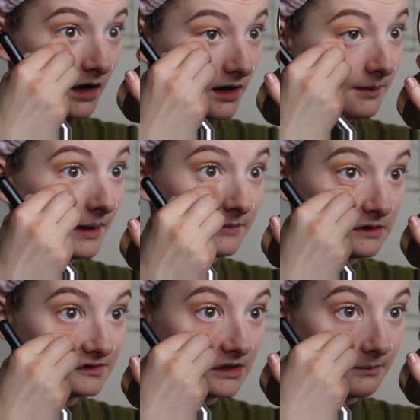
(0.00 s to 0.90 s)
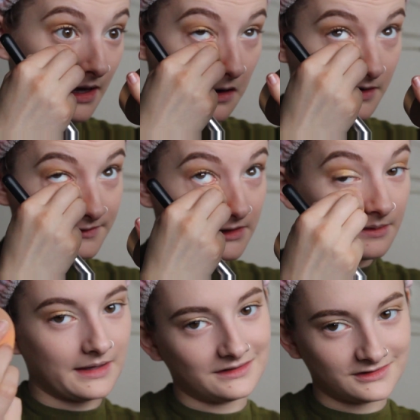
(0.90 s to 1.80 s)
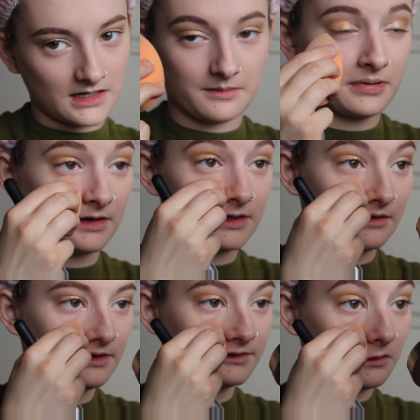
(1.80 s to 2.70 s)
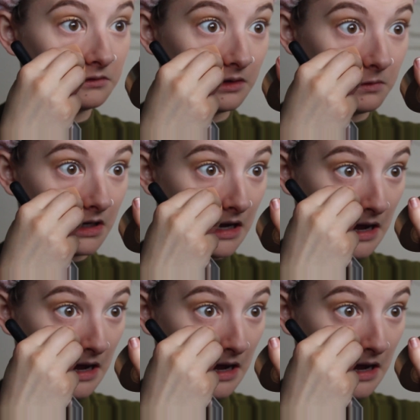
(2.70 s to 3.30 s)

I'm using my RCMA setting powder. That's the only one I